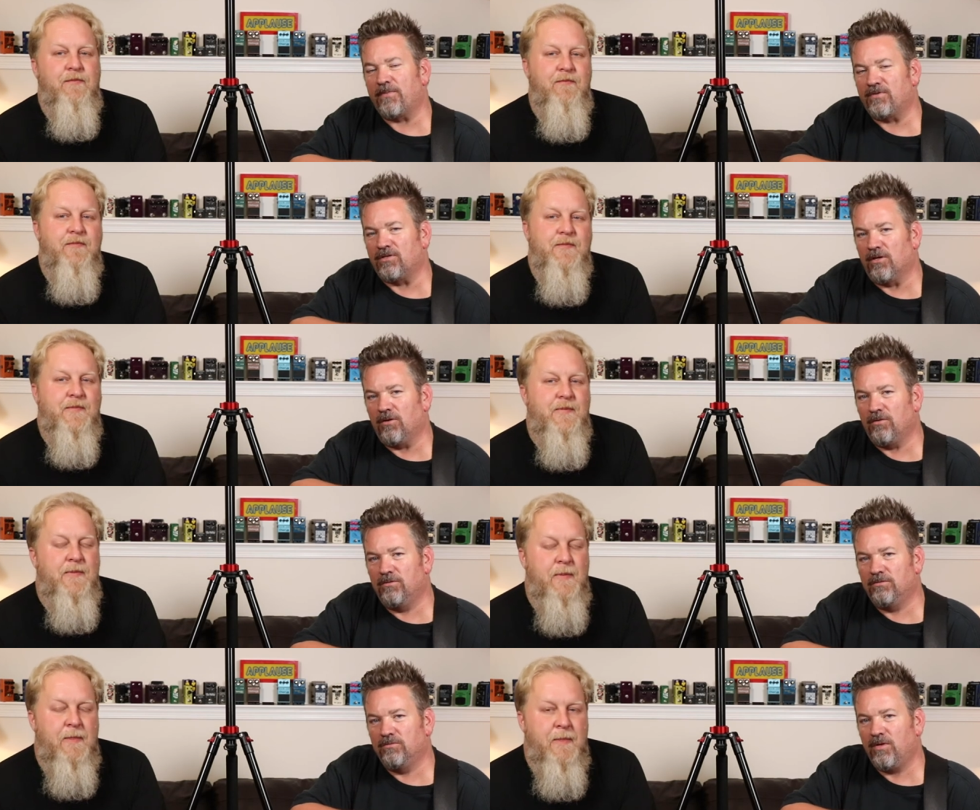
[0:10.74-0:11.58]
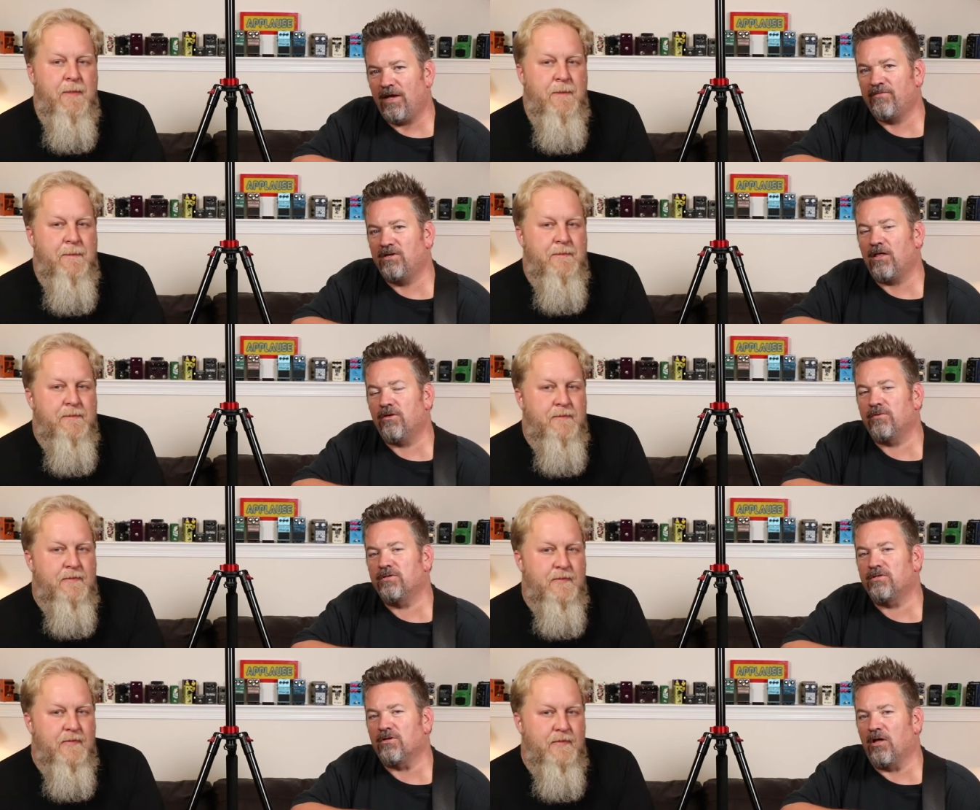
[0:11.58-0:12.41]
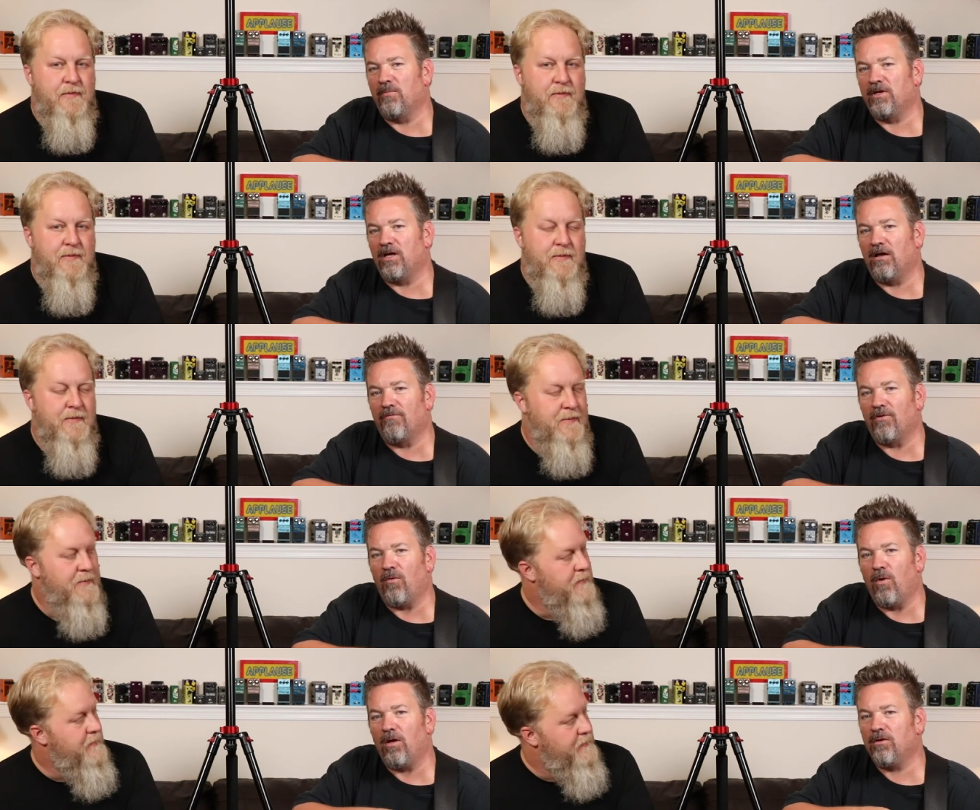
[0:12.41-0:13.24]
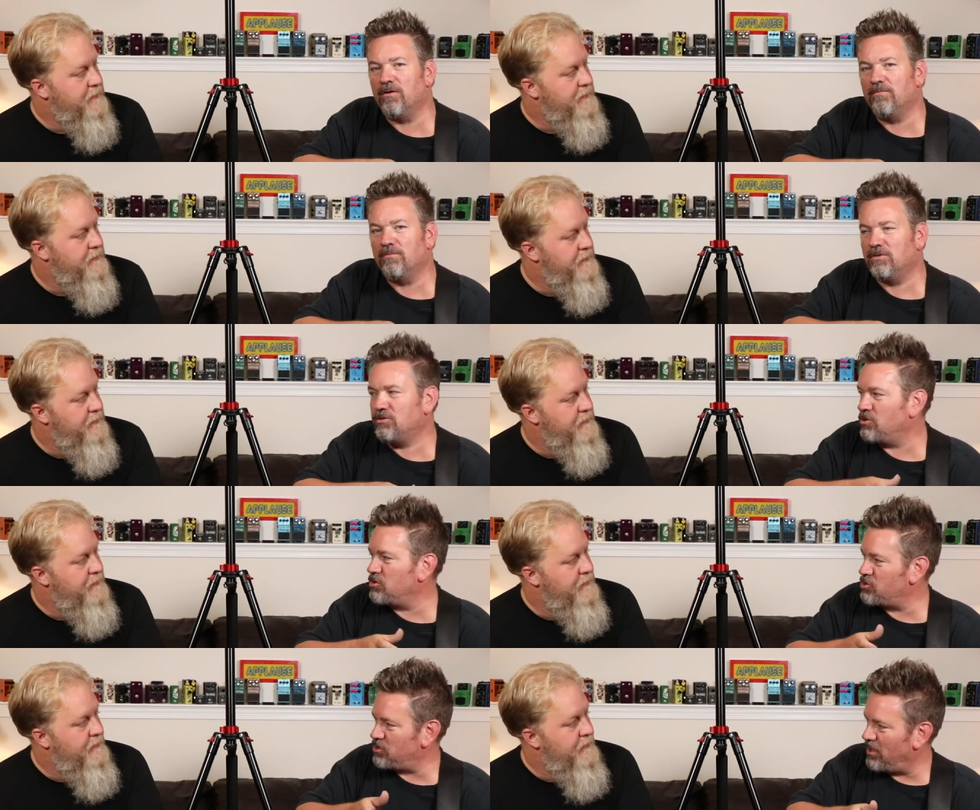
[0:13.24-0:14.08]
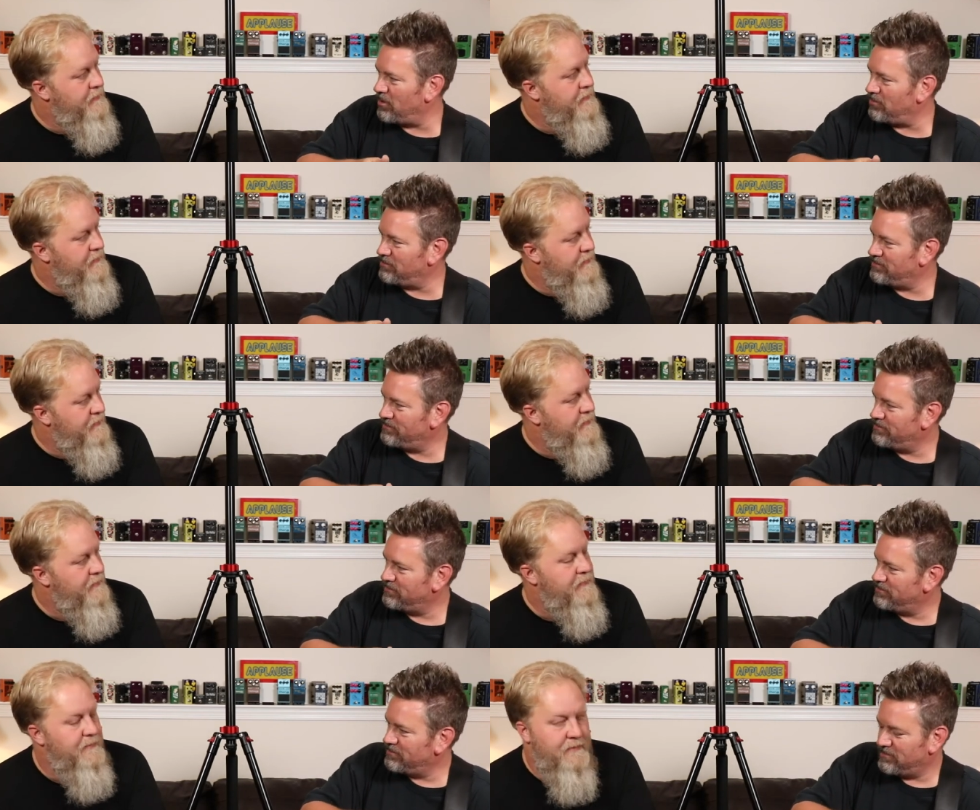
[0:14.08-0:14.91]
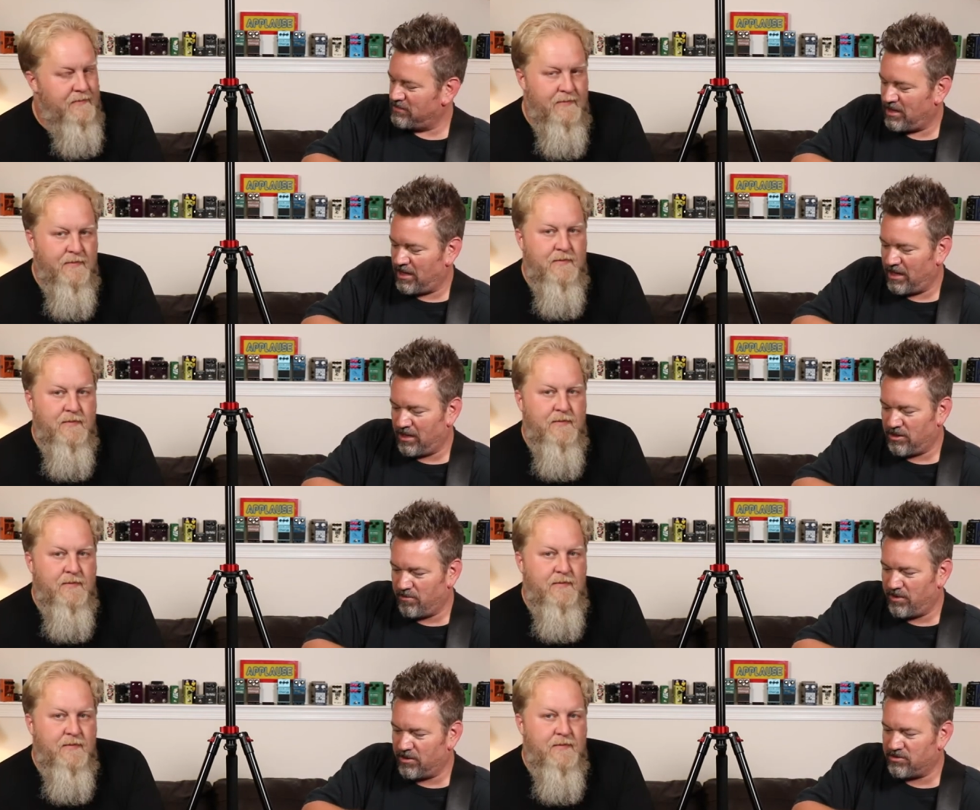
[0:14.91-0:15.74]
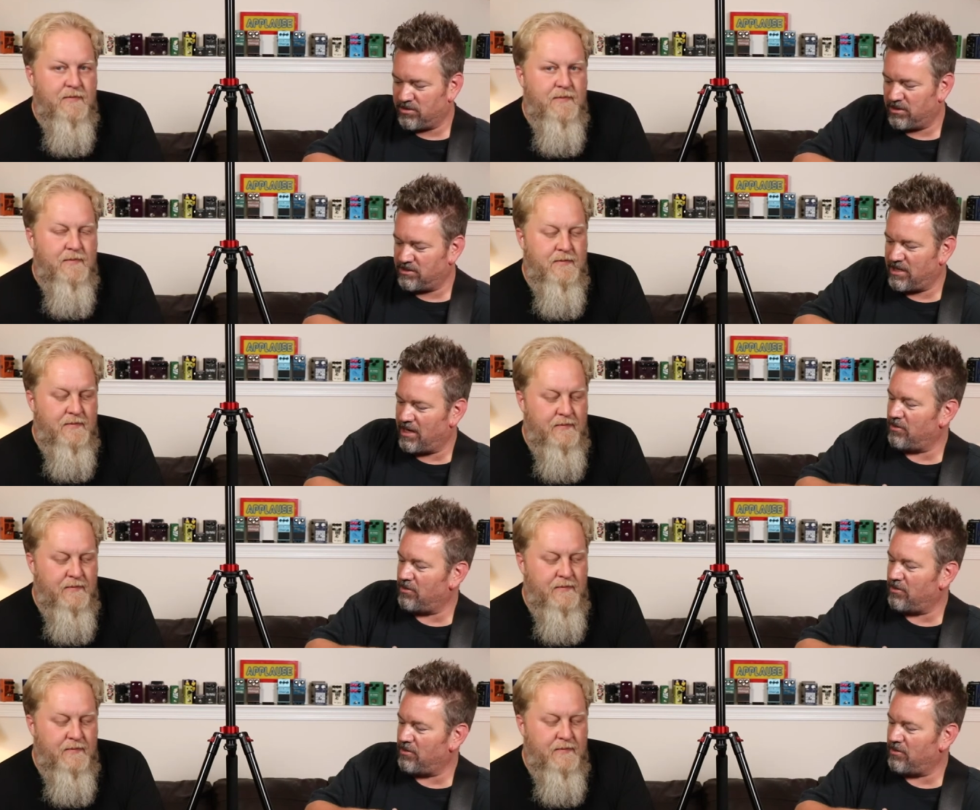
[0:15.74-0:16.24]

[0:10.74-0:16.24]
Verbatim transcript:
Speaker 1: episode, we have another installment of Welcome to the Show. And the Beard's going to